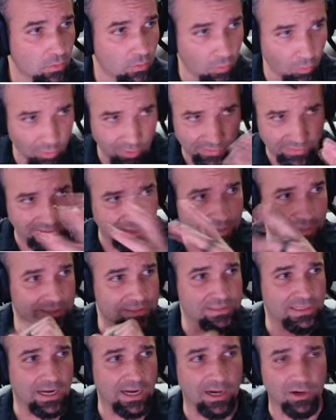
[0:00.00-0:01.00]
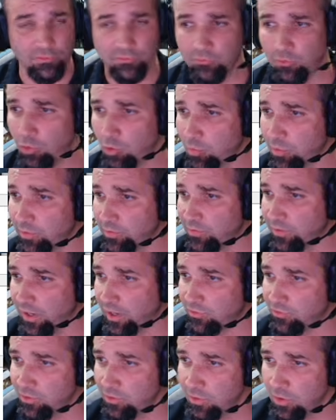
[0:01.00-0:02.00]
with that entire forward
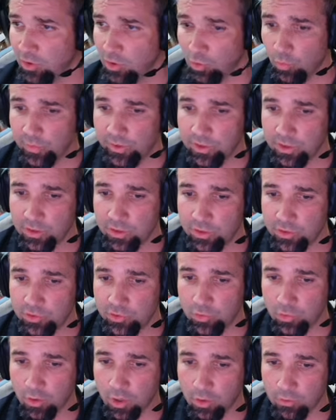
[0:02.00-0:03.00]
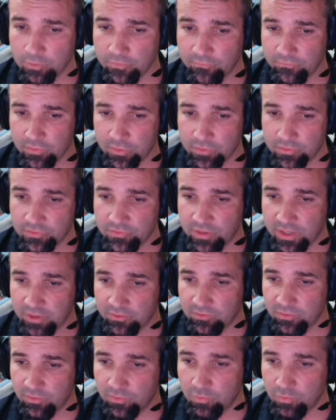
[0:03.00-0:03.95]
section, we are going to do our reverse section.